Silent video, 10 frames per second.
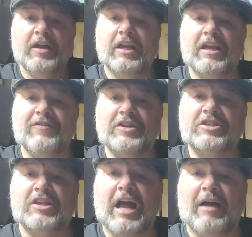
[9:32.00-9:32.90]
and give it a
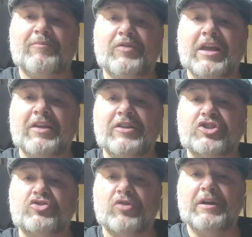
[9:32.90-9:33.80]
slap. Think of the
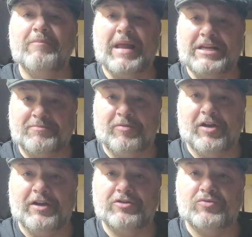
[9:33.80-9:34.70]
string bass
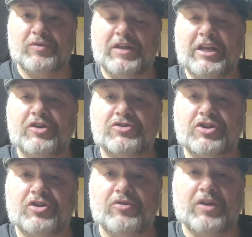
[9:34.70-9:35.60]
players when they
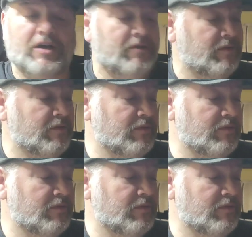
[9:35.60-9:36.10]
used to do the...